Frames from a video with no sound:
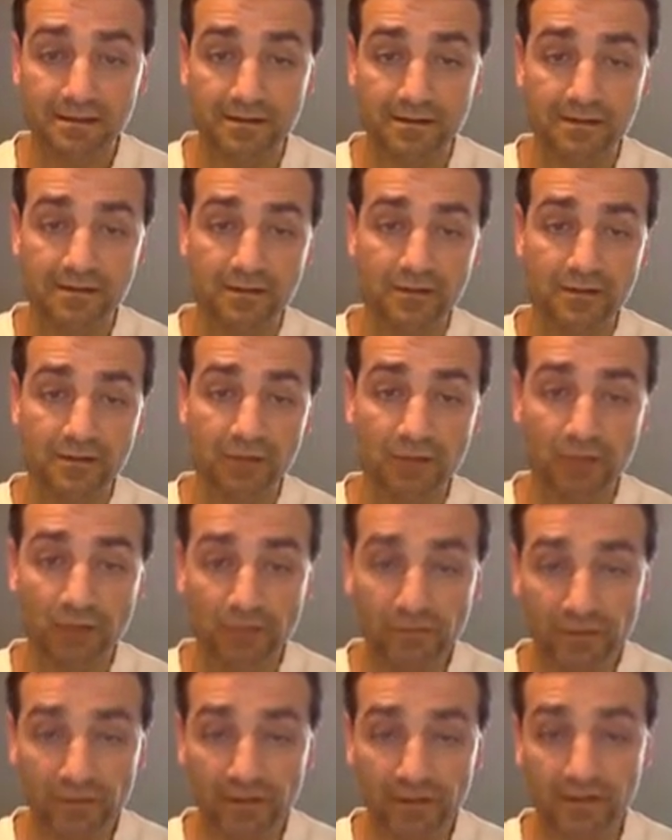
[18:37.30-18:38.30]
is what a
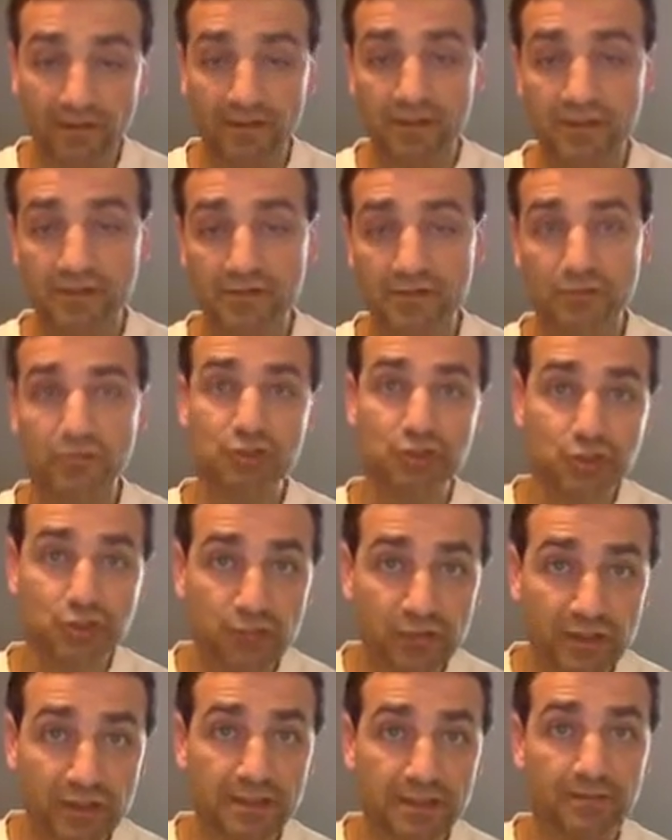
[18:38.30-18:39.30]
river does, or a
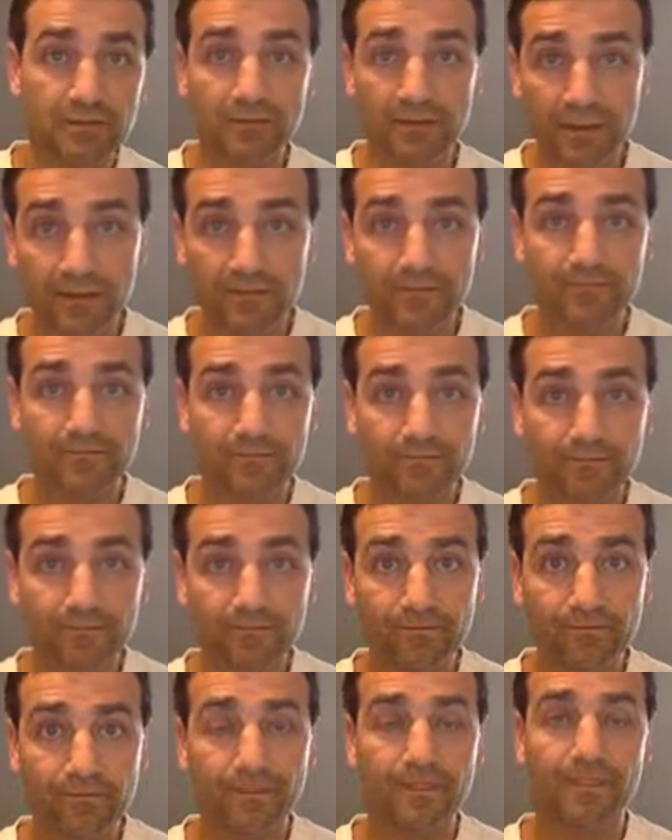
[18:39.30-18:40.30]
stream, right?
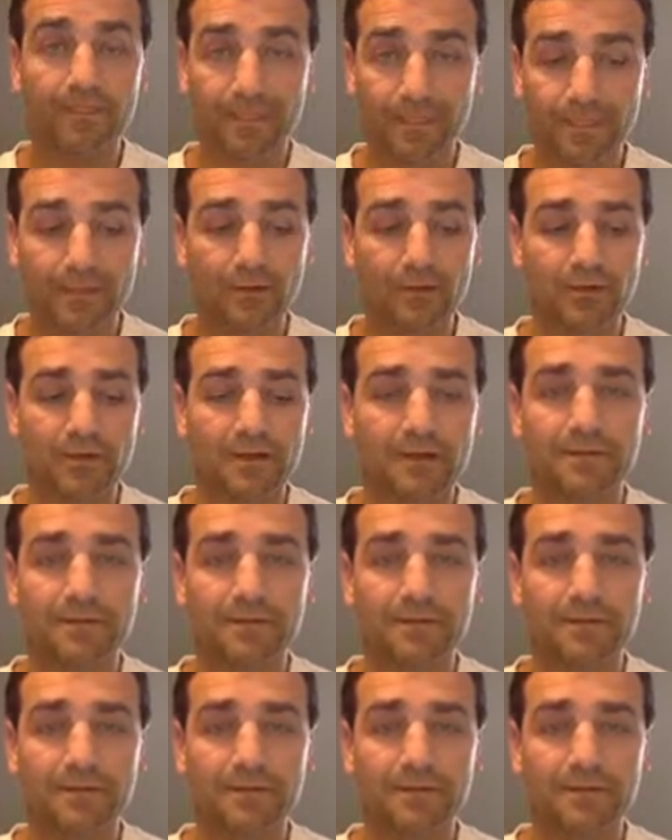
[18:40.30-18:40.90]
Okay.